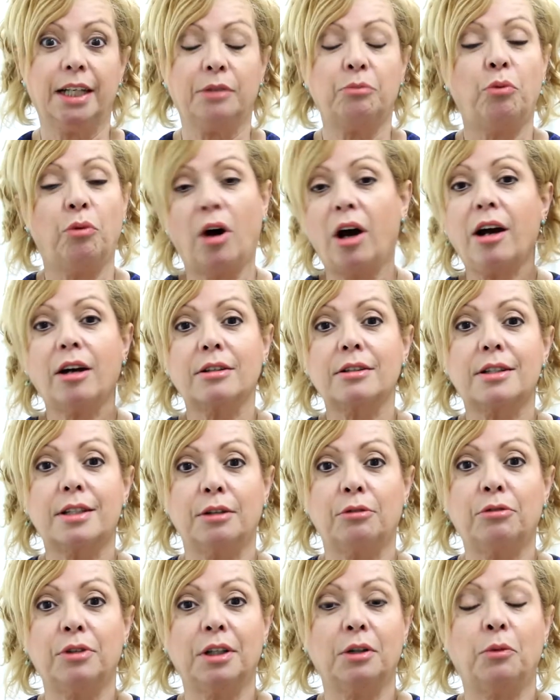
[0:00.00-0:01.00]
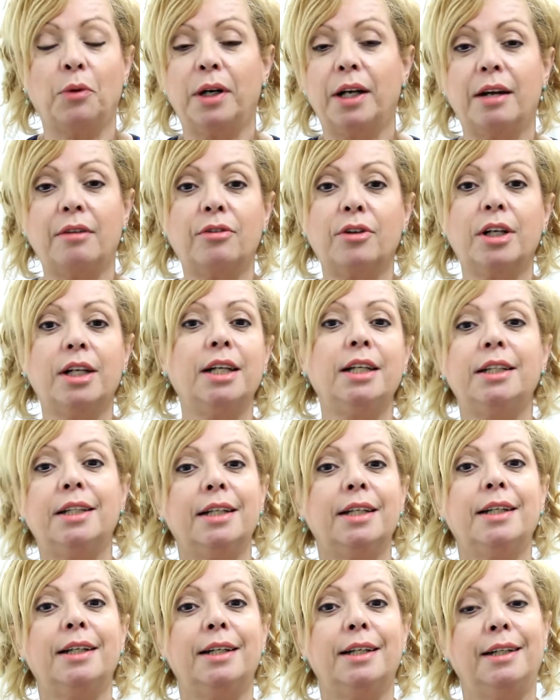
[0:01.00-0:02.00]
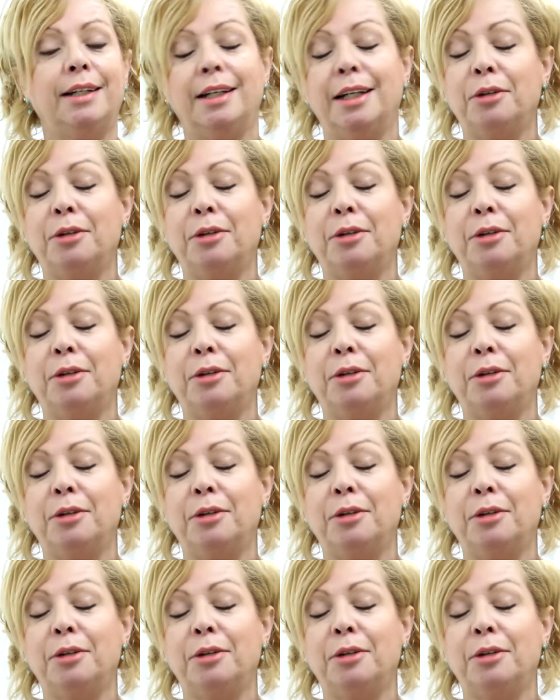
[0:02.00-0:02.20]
It worked. It really, whatever he did,